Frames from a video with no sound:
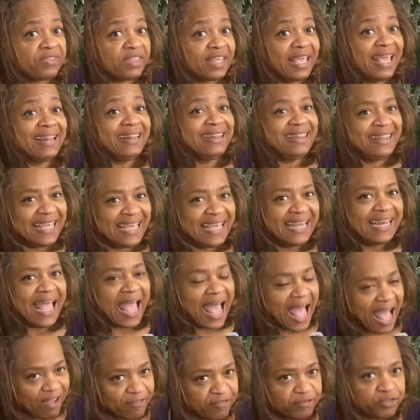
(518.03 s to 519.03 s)
And then
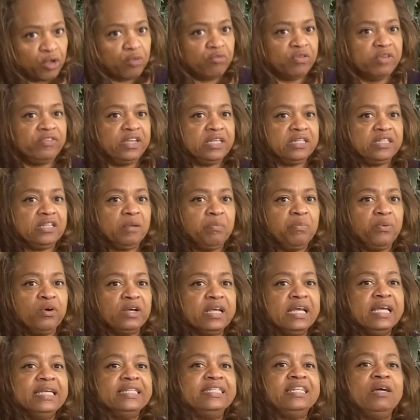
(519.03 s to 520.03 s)
after we read the book,
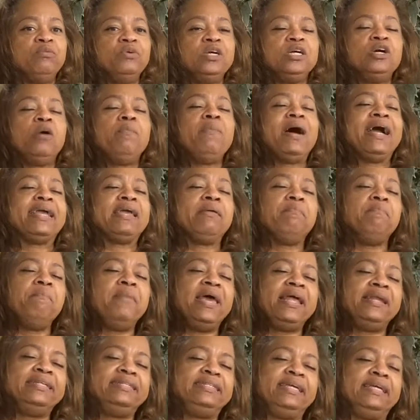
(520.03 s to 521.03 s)
then we go back and
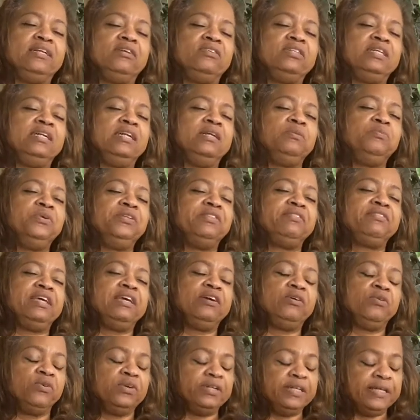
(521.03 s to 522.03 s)
meditate on it and we think
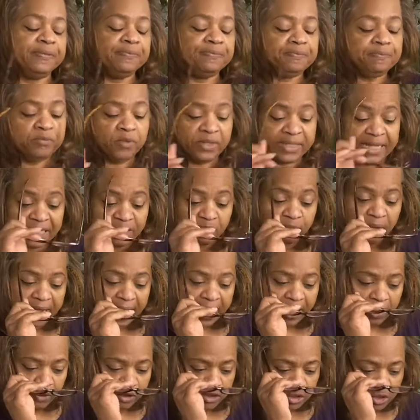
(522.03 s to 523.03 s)
on it. But that's what
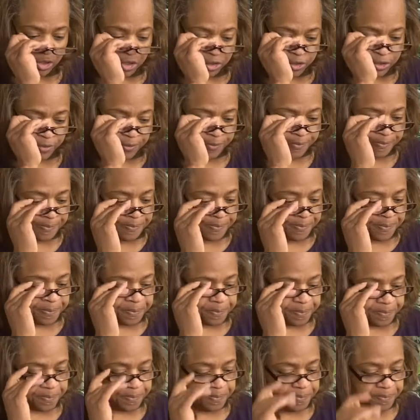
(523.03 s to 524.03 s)
God wants you to do
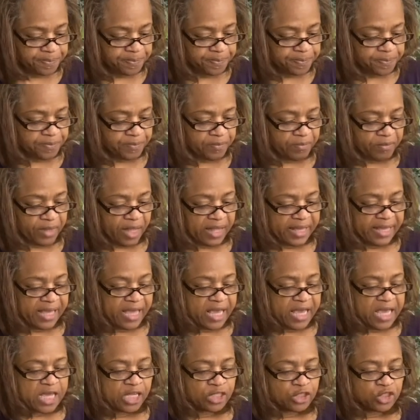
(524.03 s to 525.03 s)

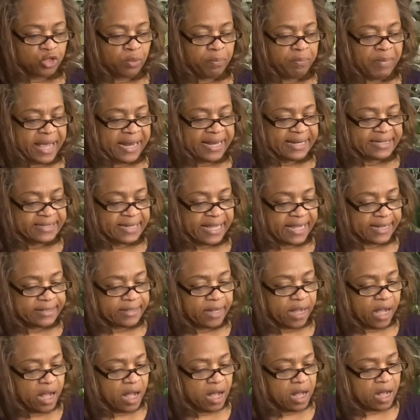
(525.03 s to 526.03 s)
to meditate
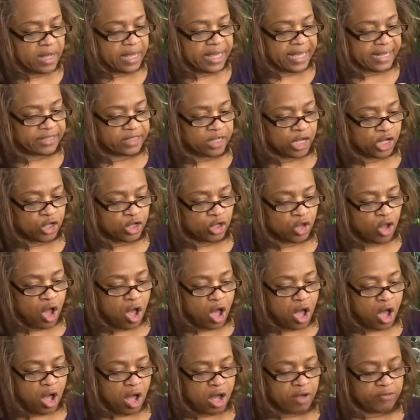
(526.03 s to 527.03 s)
uh, in the
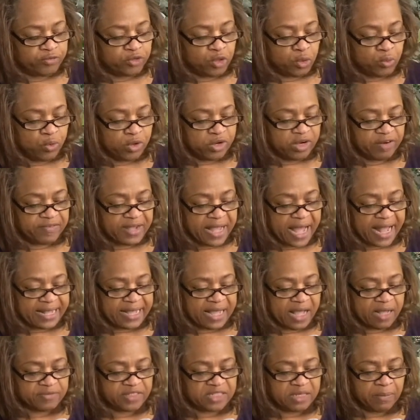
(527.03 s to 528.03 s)
law of the word of God
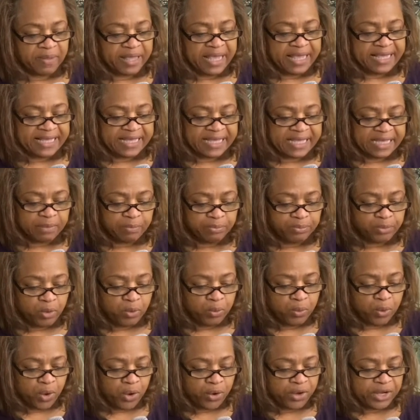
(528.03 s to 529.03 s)
comes from a Hebrew
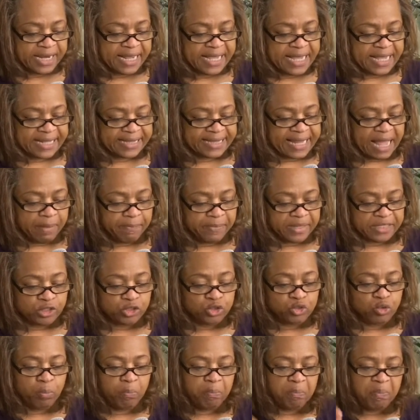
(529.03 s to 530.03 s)
word that means
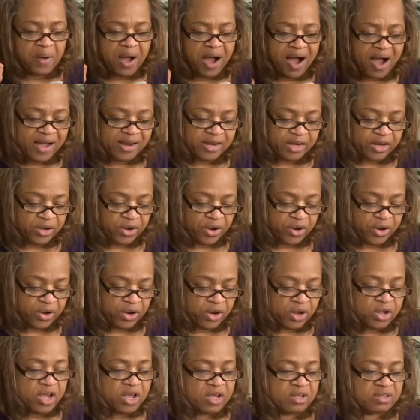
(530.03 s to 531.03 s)
to
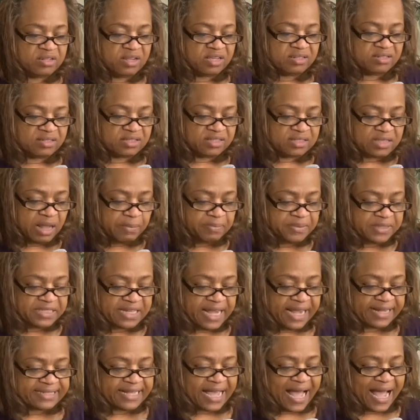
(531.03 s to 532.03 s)
ponder the
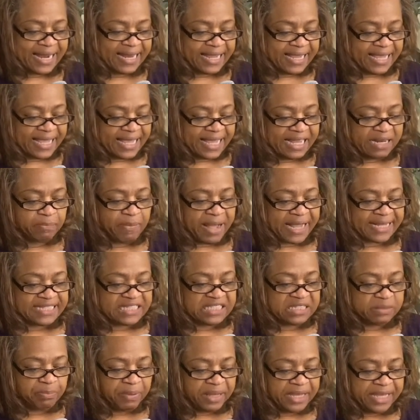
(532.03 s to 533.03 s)
subject at hand by
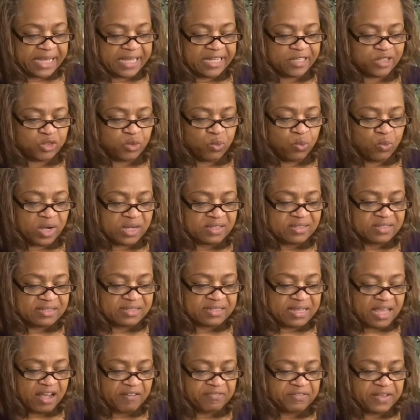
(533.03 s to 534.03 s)
speaking to
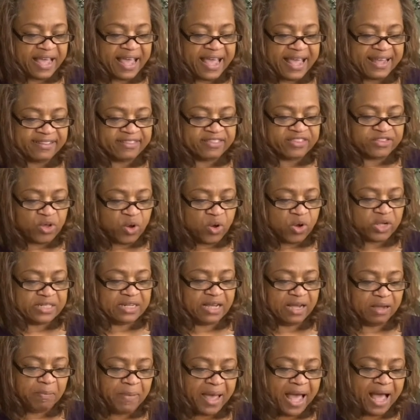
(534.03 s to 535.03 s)
oneself in thought
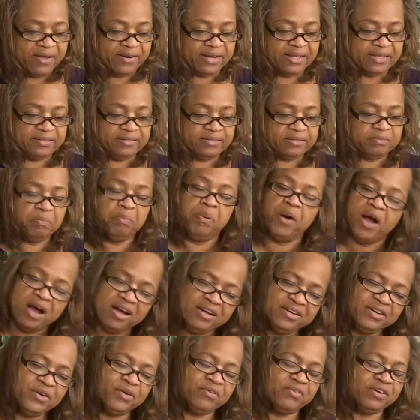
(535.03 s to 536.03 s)
about it.
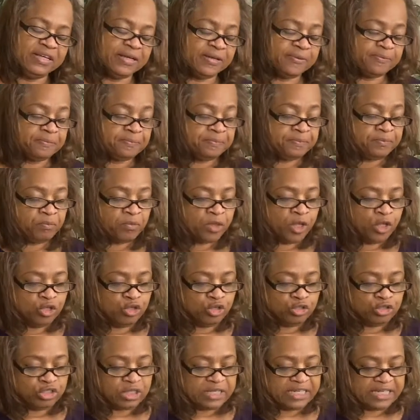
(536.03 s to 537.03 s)
Pondering
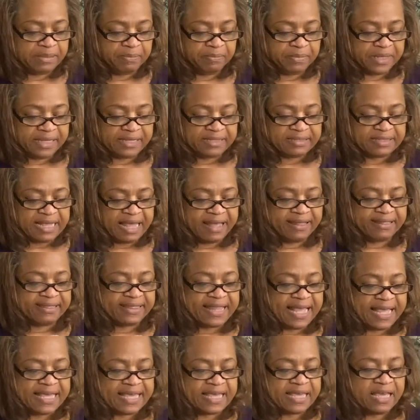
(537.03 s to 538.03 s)
usually means
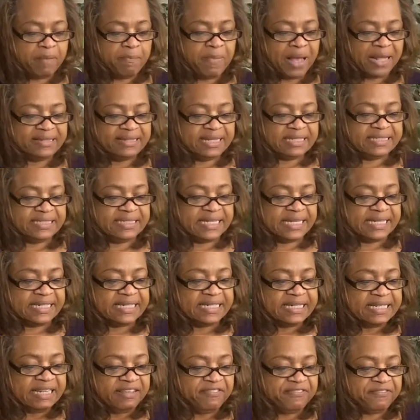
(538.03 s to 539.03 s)
thinking about the
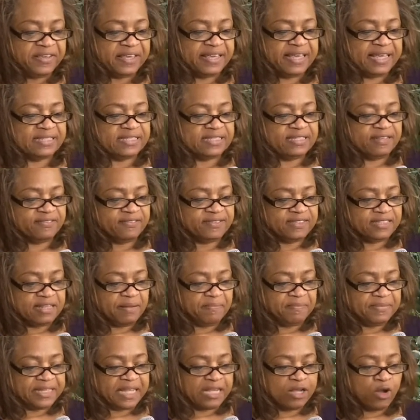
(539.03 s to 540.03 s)
significance of
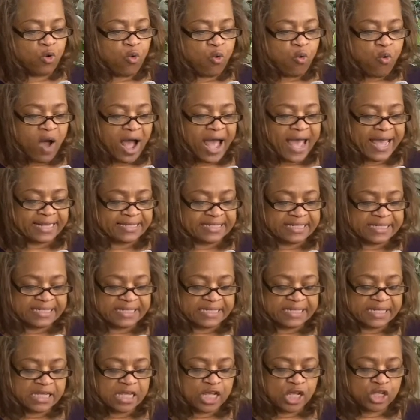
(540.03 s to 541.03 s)
something quietly,
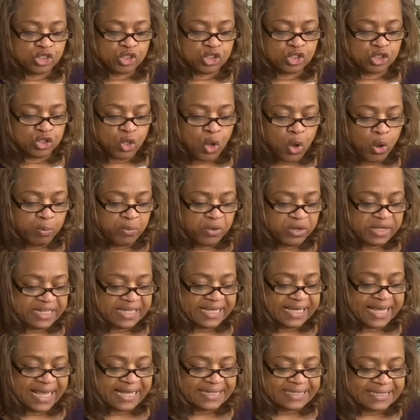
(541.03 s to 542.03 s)

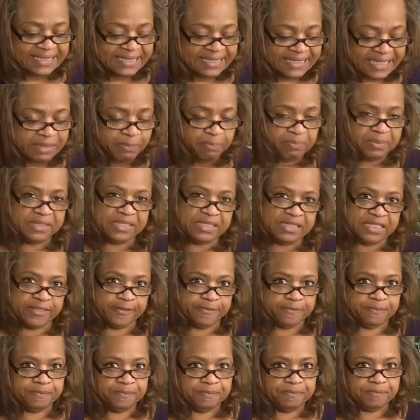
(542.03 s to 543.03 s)
soberly, and deeply.
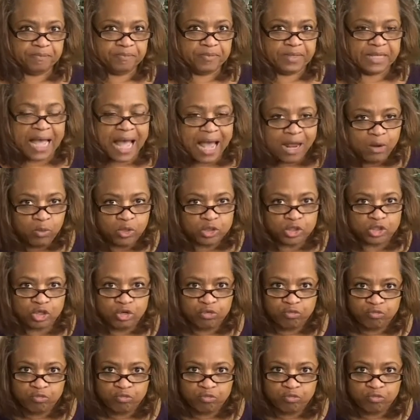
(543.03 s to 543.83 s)
God wants you to